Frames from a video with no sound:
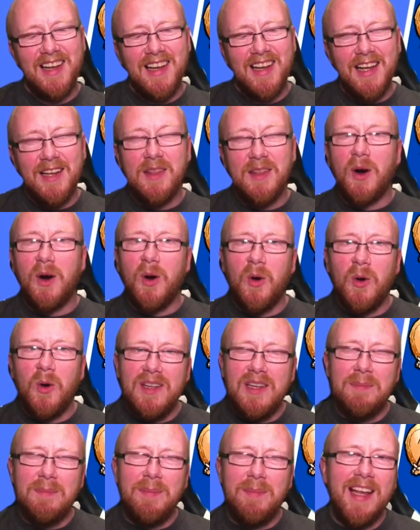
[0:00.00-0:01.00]
And the
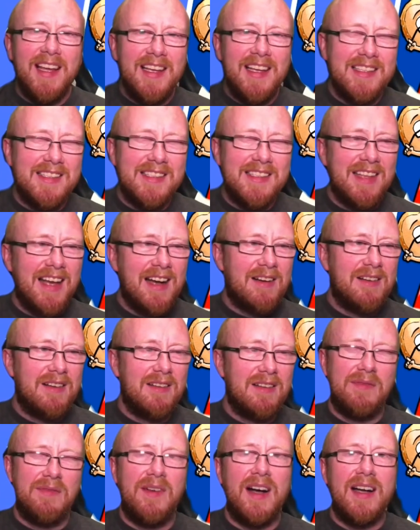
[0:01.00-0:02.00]
only place that I could
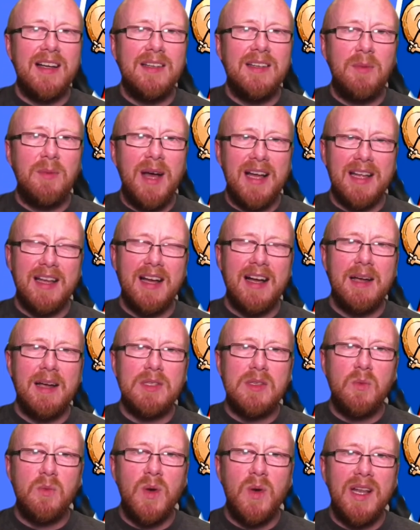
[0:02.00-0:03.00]
find where a guy was
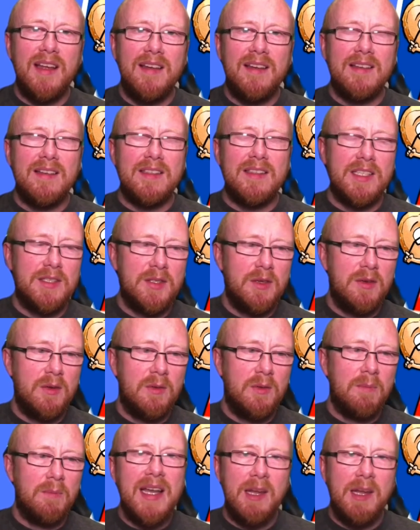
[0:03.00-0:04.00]
willing to do
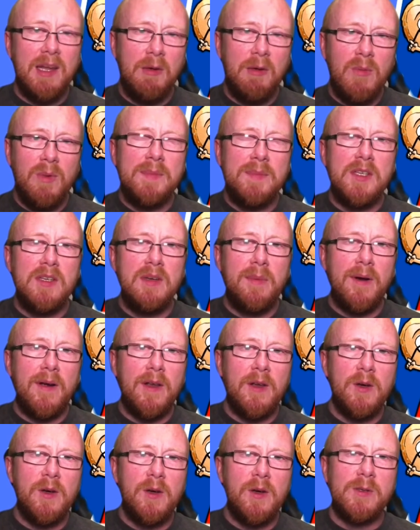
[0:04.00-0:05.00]
manual web
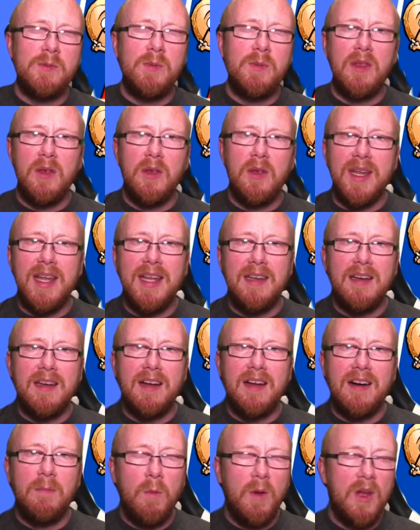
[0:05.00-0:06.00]
2.0s with unique
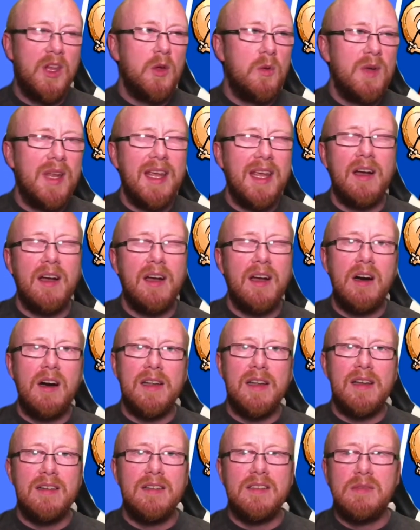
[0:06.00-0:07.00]
unique
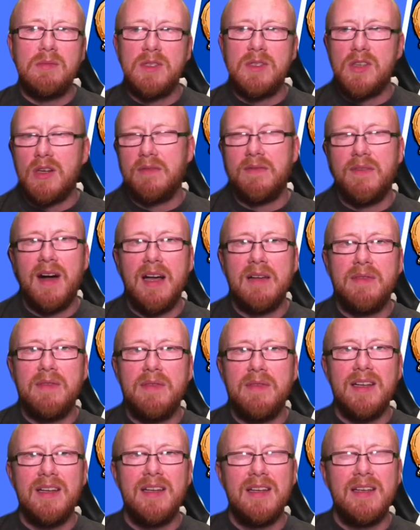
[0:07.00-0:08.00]
articles was on Fiverr.
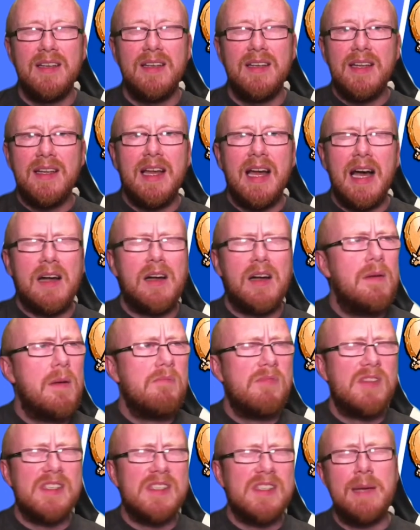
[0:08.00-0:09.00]
I can't
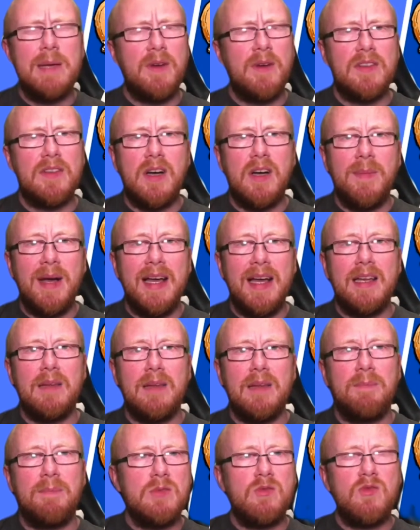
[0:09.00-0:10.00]
remember his name off the top of my head. If
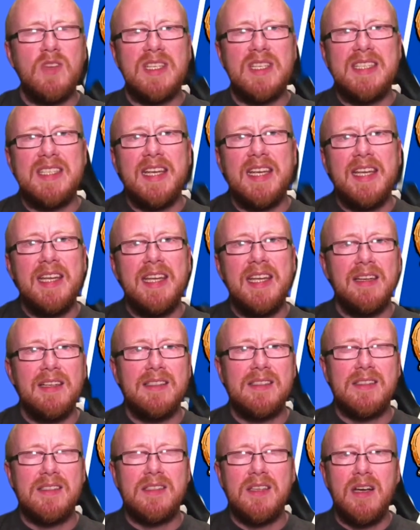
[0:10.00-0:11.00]
it begins with a T,
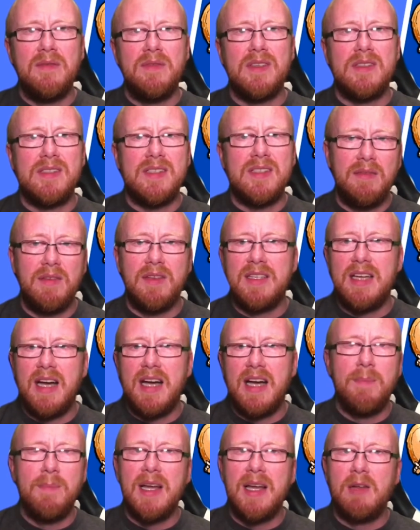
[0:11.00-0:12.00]
his service, and if you type
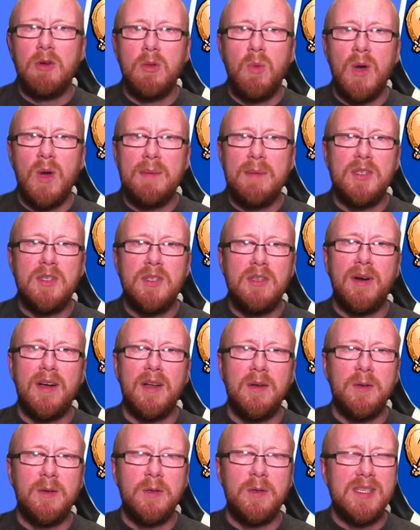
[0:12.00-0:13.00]
manual web
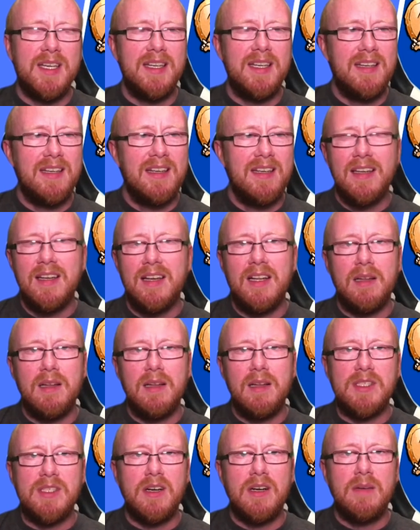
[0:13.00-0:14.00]
2.0s in, it'll
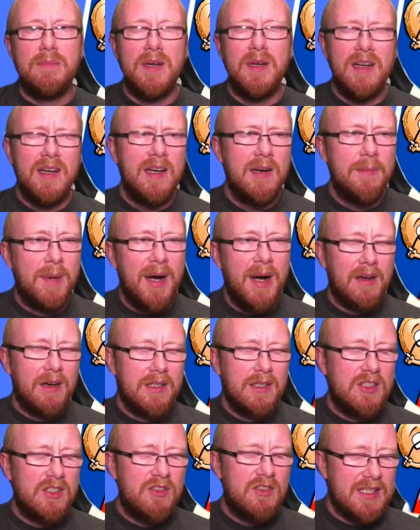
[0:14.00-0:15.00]
be top. But I
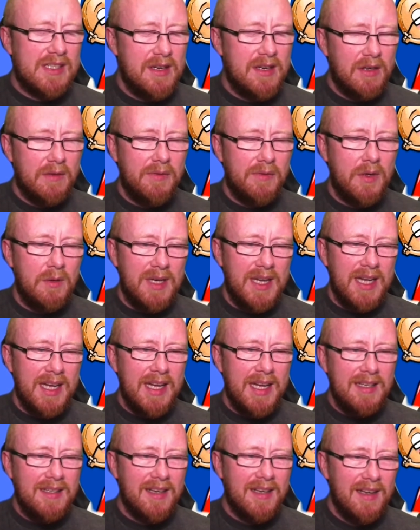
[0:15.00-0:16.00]
can't stress enough, you
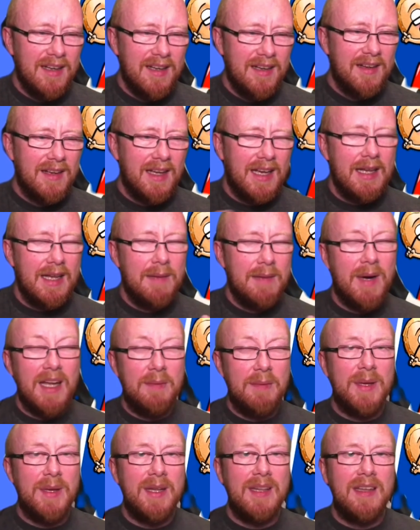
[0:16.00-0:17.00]
need, in my
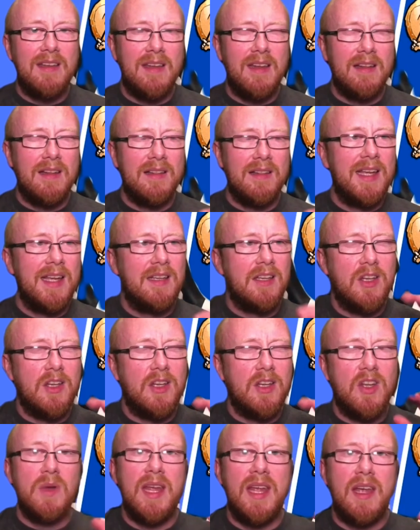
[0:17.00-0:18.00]
opinion, you'll need a
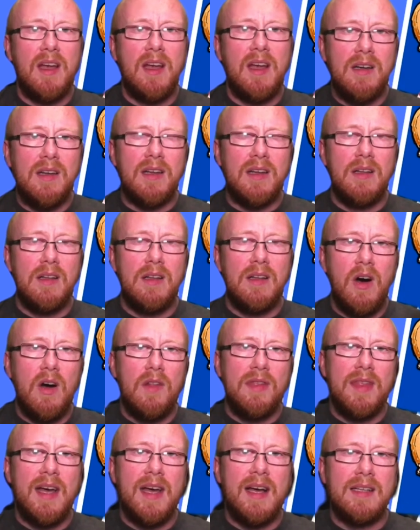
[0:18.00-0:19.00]
unique article
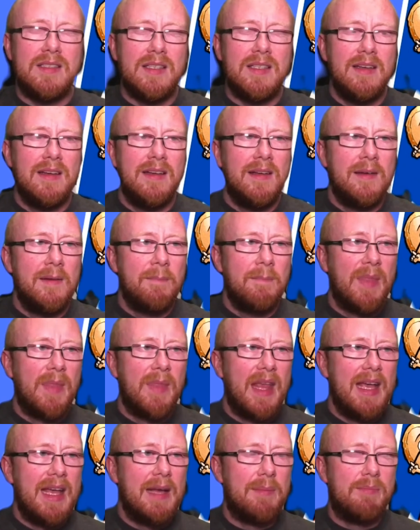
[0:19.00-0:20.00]
on that
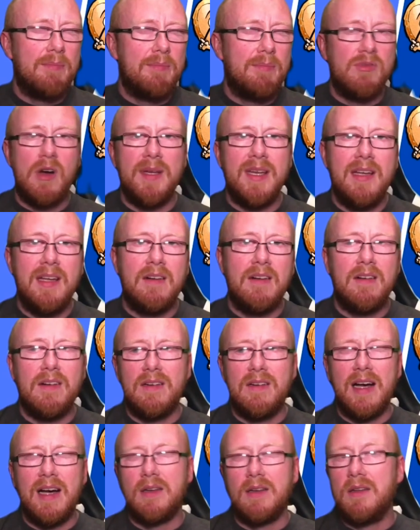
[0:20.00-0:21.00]
uh, property,
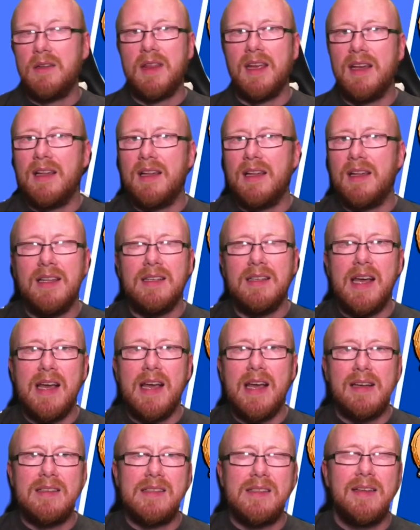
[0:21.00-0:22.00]
or I don't think it'll
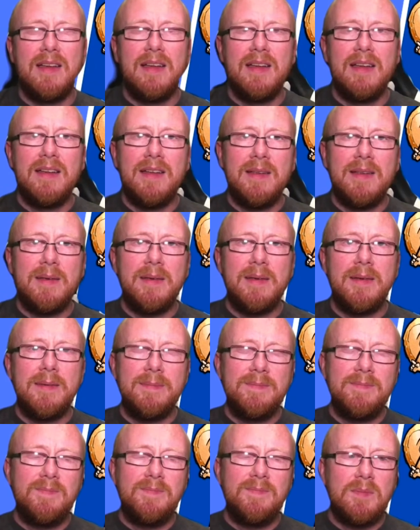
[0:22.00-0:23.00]
index.
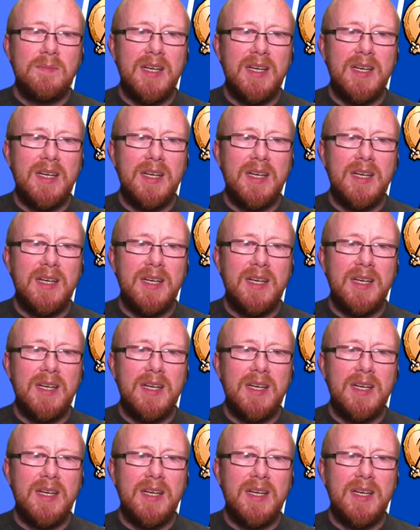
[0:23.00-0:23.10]
Right.